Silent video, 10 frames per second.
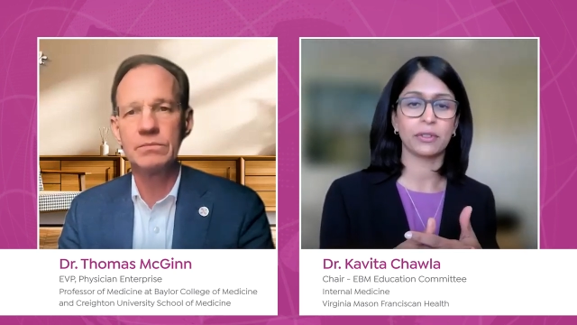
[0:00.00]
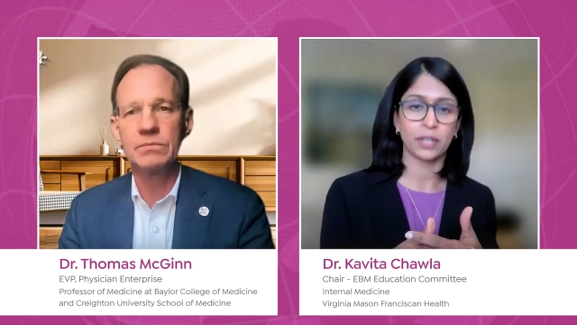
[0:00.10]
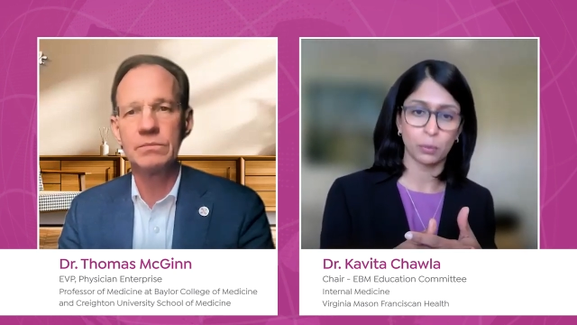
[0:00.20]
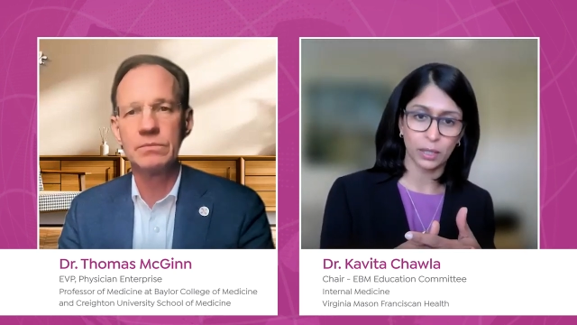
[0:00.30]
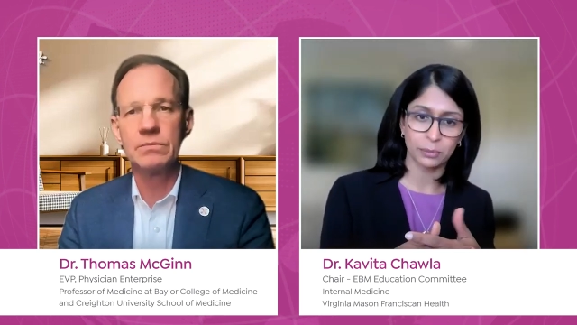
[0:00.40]

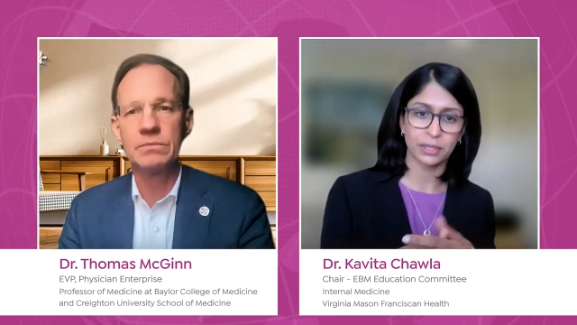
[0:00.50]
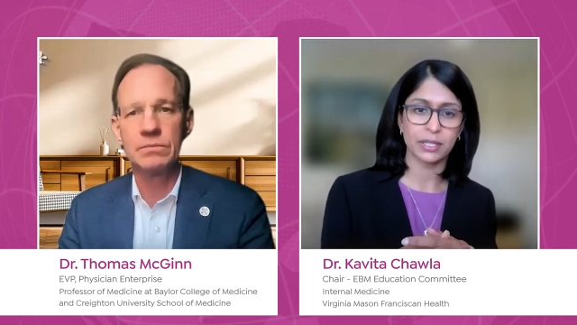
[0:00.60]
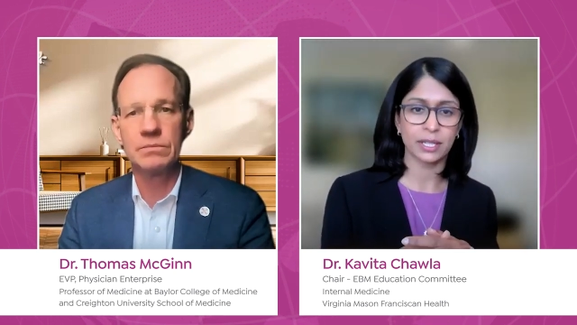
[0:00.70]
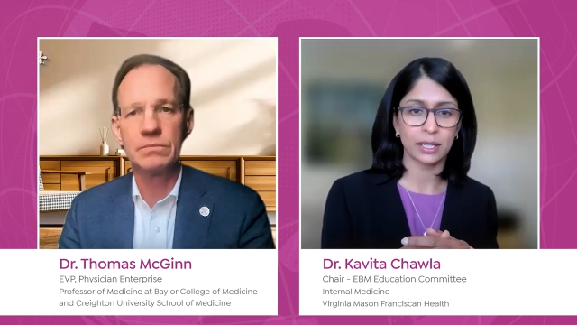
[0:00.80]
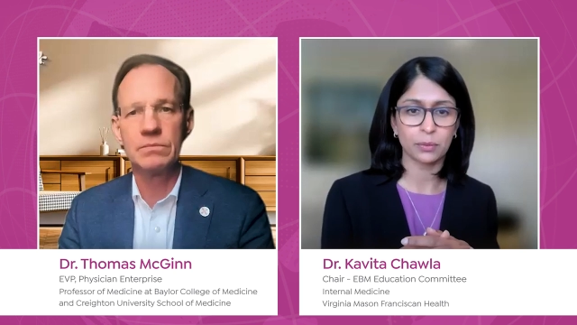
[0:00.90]

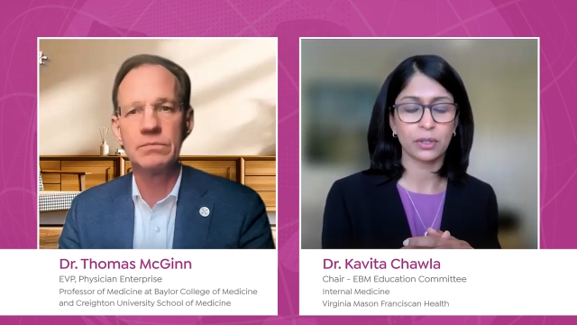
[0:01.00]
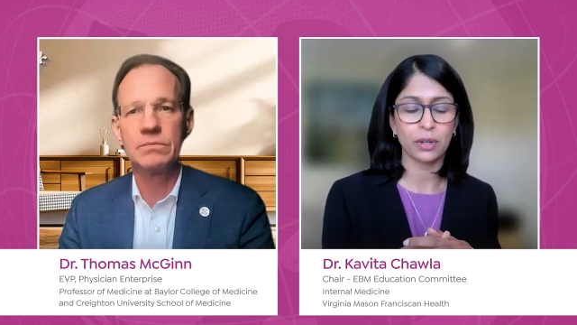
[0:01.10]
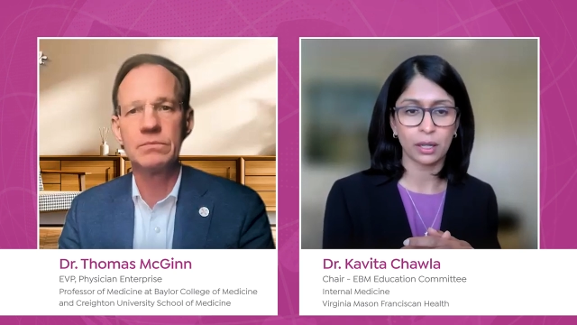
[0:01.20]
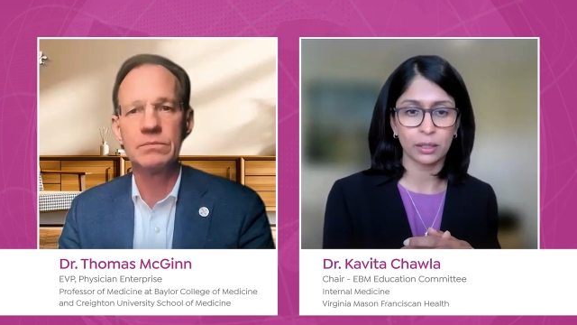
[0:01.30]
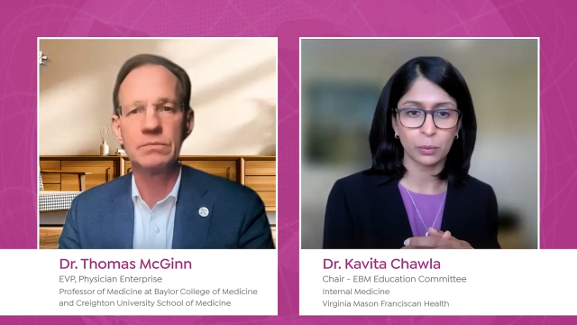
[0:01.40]
Speaker 1: 51% were
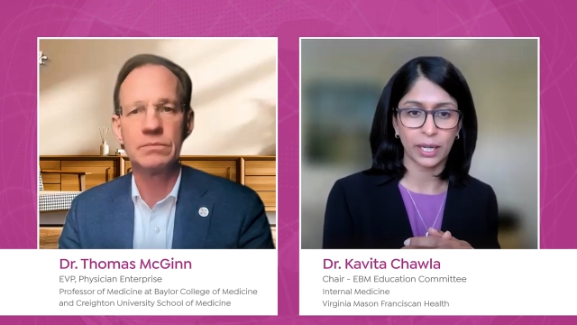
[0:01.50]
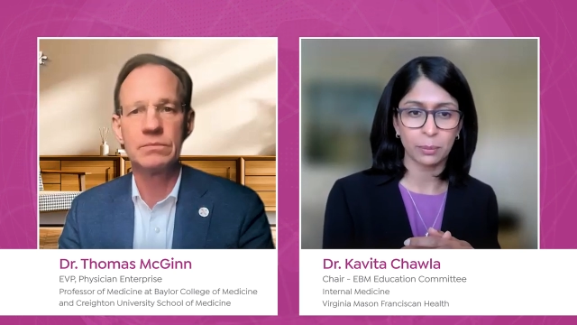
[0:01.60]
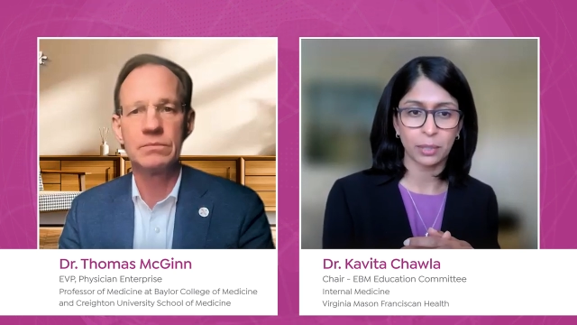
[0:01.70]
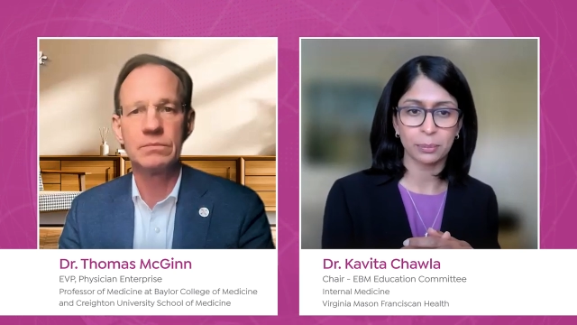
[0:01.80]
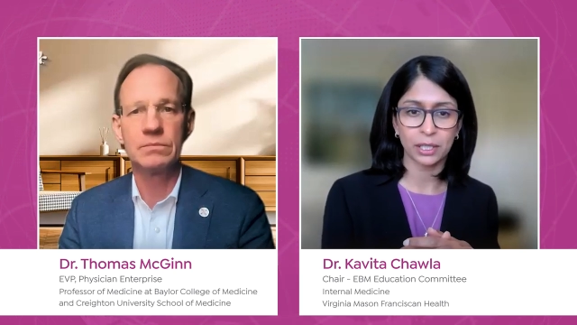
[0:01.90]
non
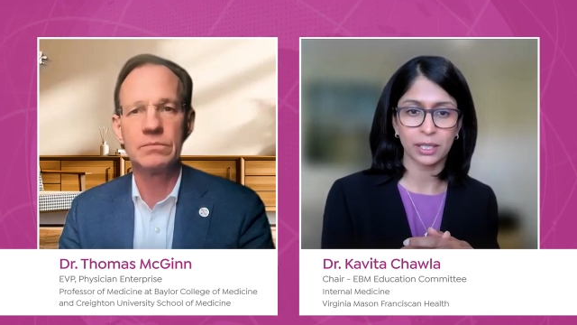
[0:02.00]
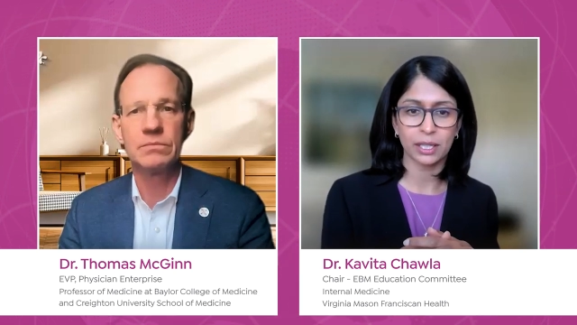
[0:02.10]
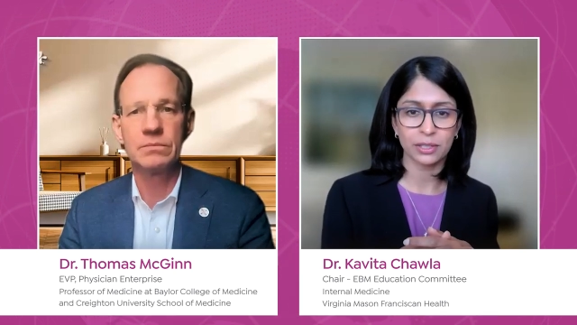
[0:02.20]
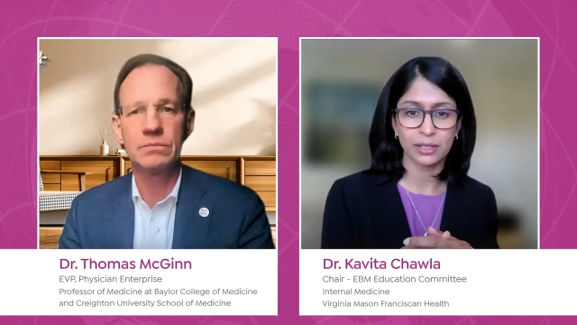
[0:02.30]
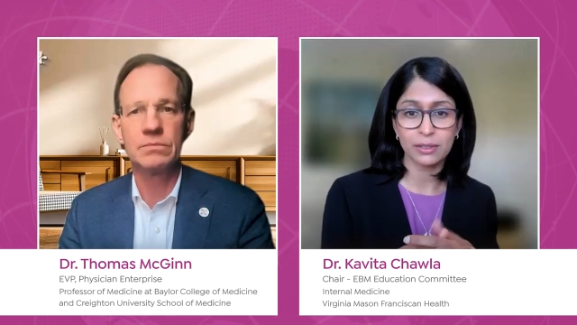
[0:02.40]
white
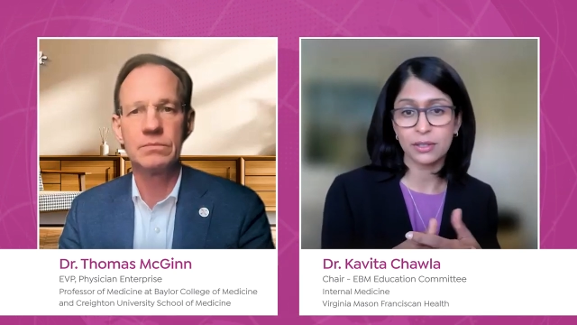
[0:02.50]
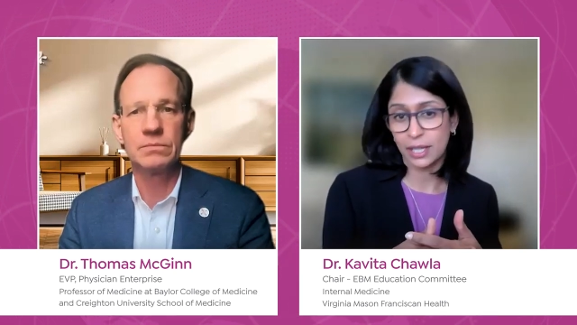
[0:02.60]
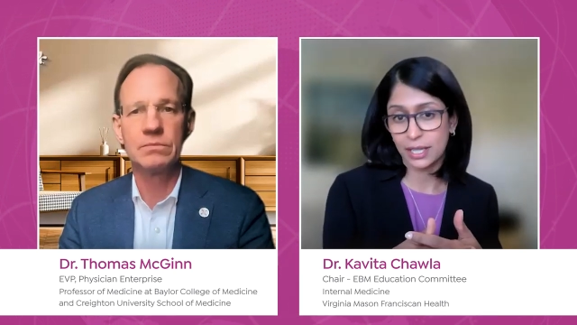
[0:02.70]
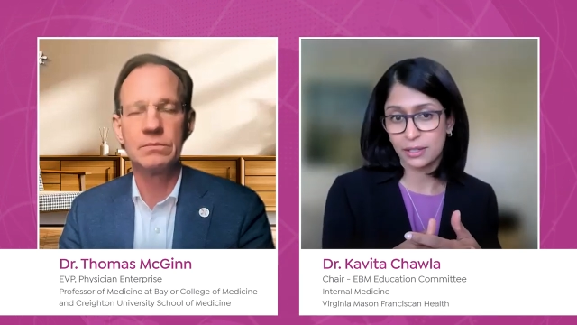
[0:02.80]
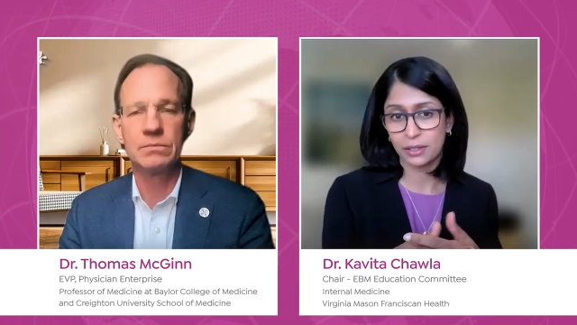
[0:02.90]
populations.
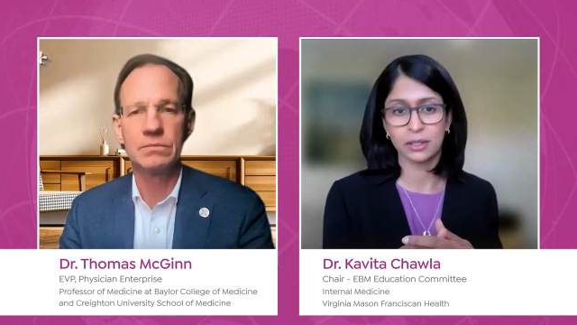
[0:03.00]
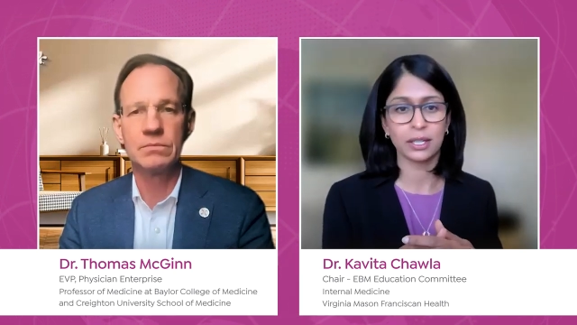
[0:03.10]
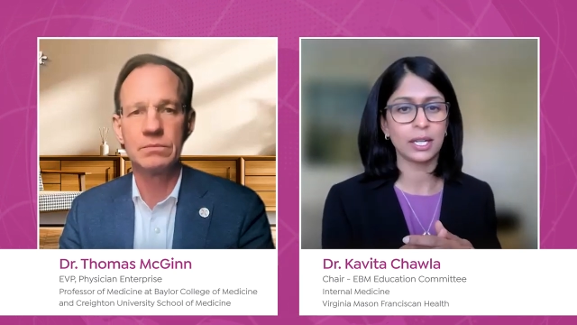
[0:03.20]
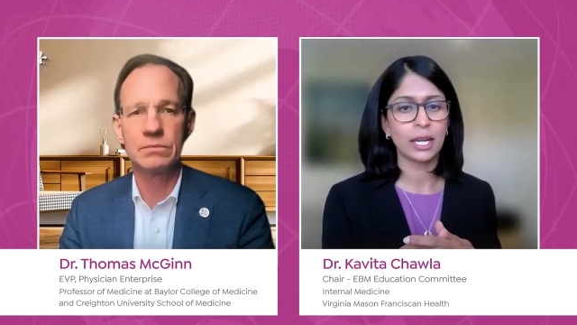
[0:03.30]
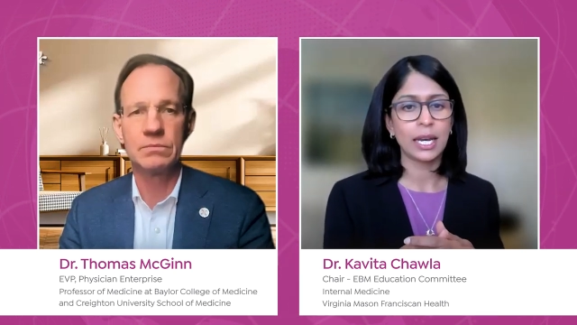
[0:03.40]
So that's
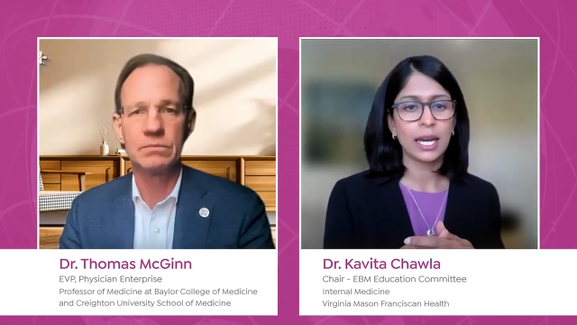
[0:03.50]
good.